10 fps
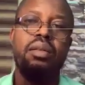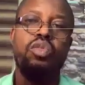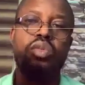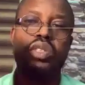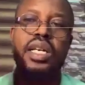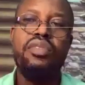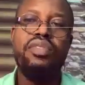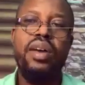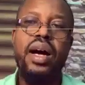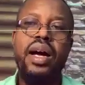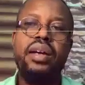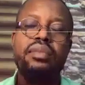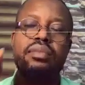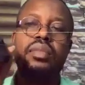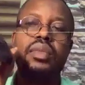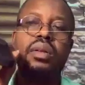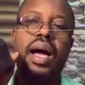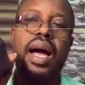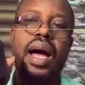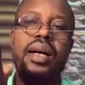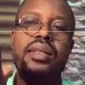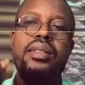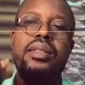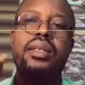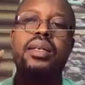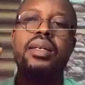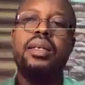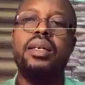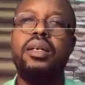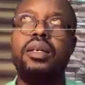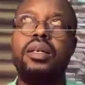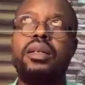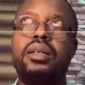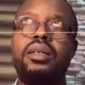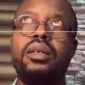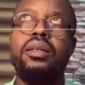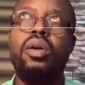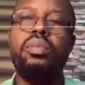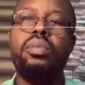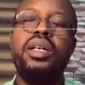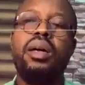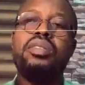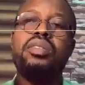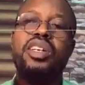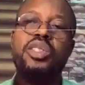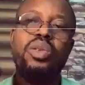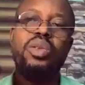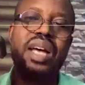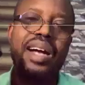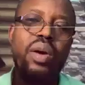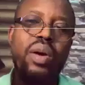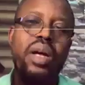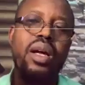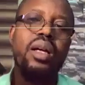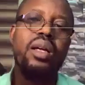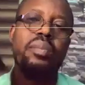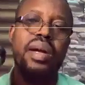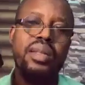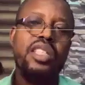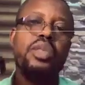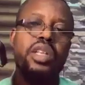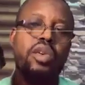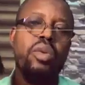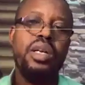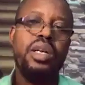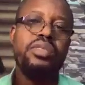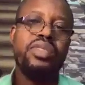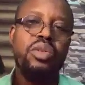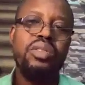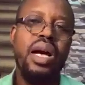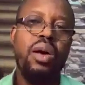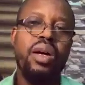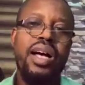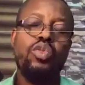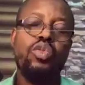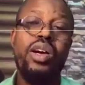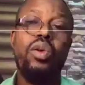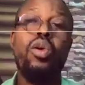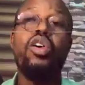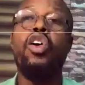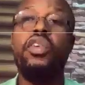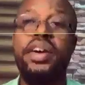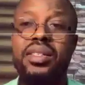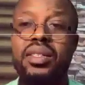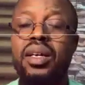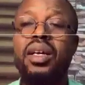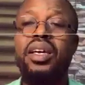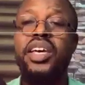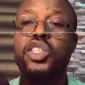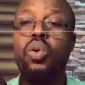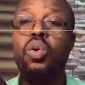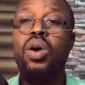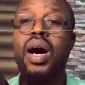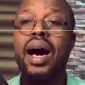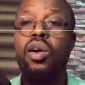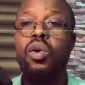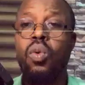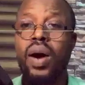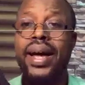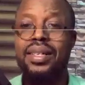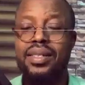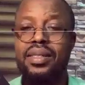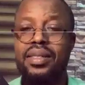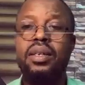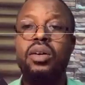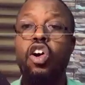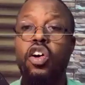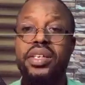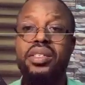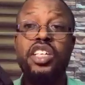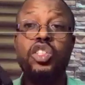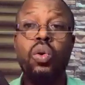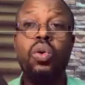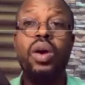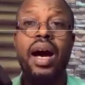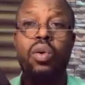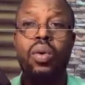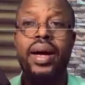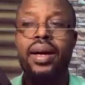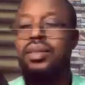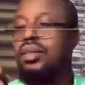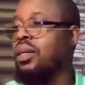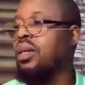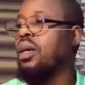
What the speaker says: So CLFI has a company that manufactures hardware in partnership with a company that manufactures hardware called Horys, H-O-R-Y-S, Horys, H-O-R-Y-S.